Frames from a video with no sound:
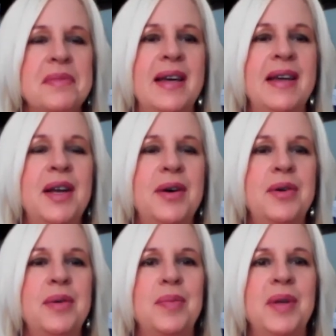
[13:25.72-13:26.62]
you
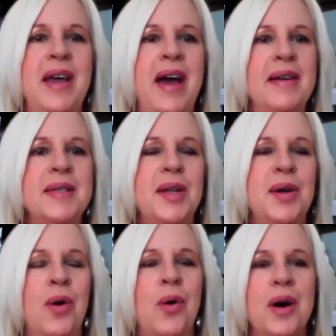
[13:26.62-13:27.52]
know, he has
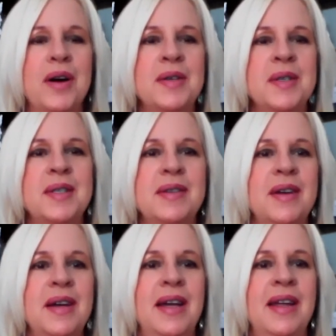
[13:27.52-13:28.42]
the horse
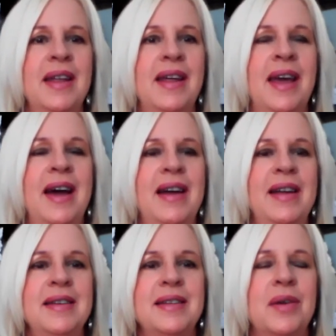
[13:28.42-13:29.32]

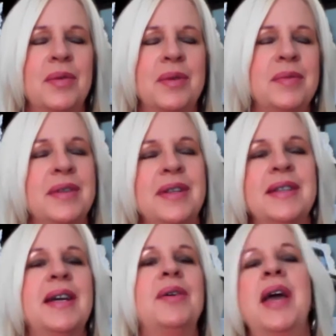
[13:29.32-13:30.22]
and
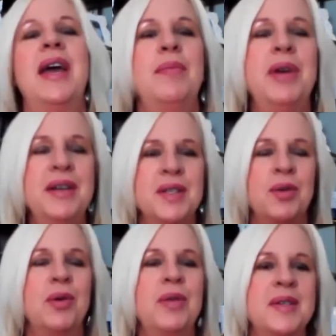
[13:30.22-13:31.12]
okay, I'm going to
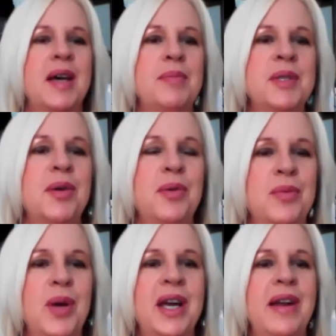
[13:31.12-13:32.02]
screw this up. So
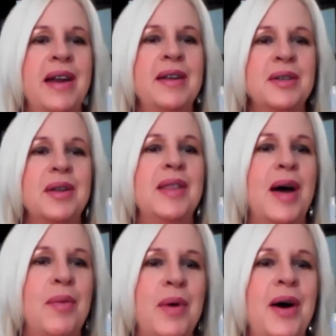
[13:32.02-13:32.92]
we can edit, delete
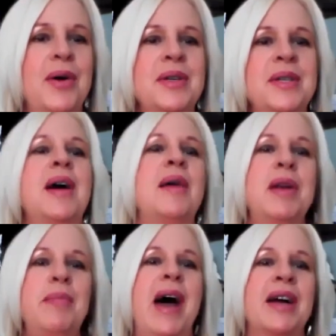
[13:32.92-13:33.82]
that one out. I'm
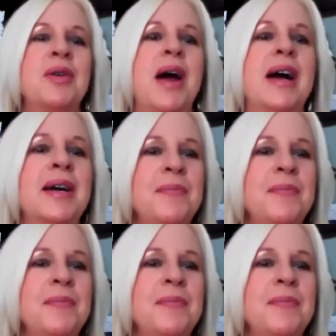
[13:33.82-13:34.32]
going to backtrack.